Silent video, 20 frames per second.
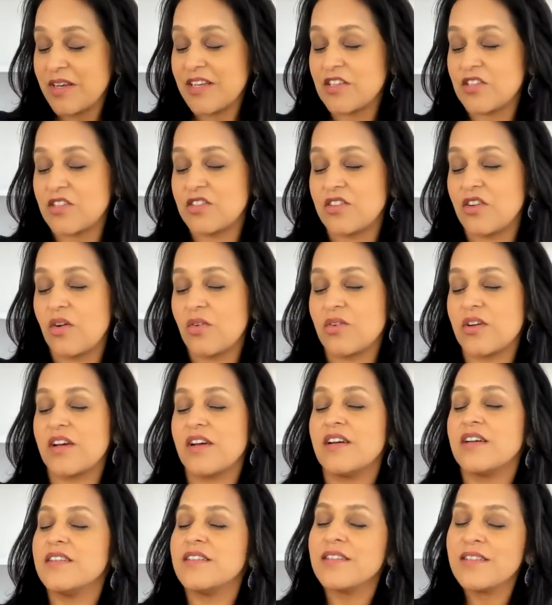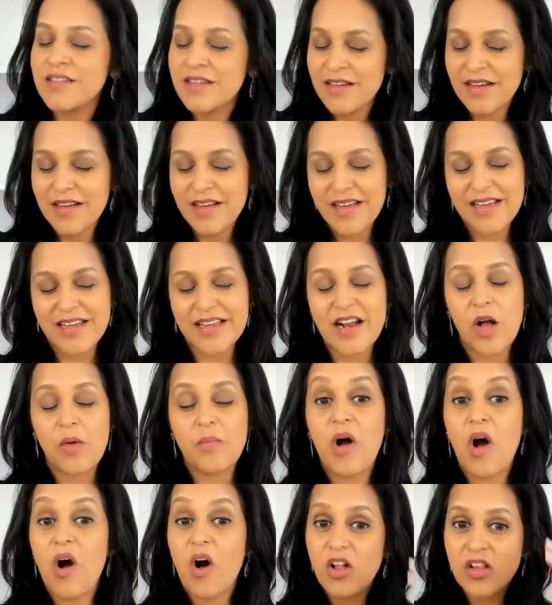It's so good. It can
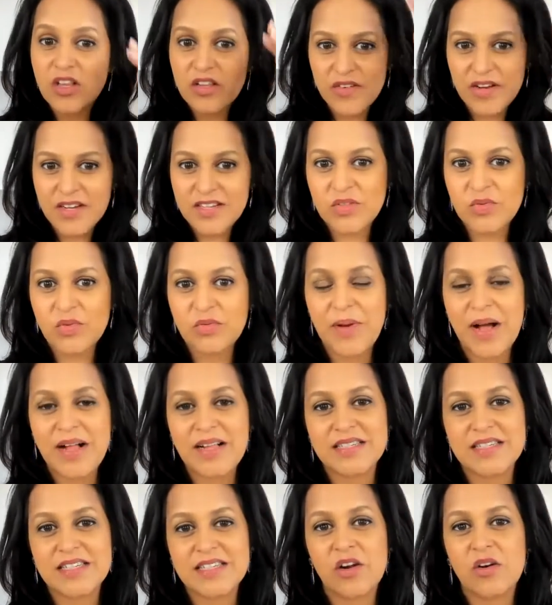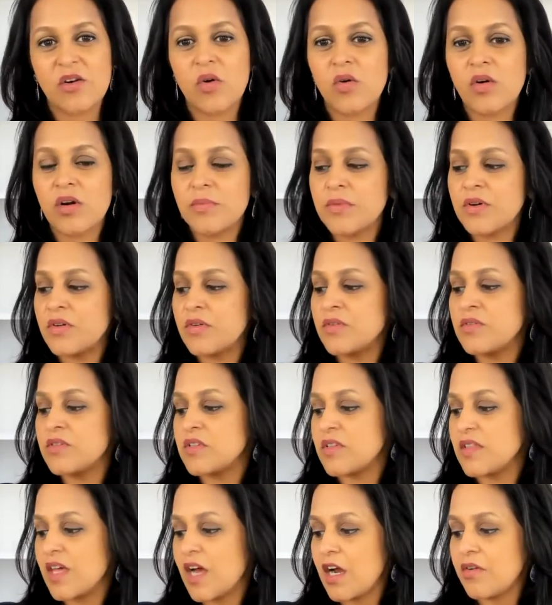help all of us with balancing our hormones,
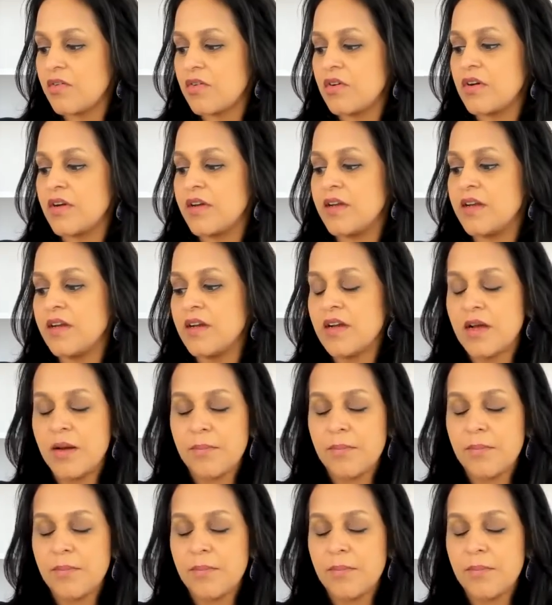thyroid,